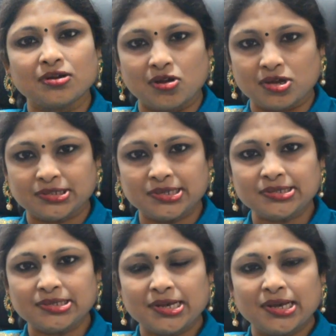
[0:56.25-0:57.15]

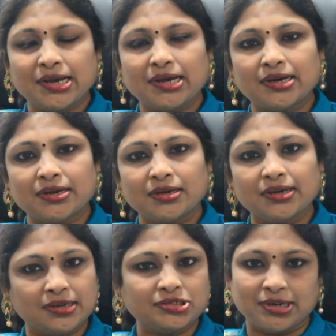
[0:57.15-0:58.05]
losses
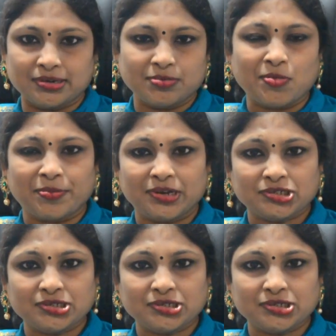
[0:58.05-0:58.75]
in a general population.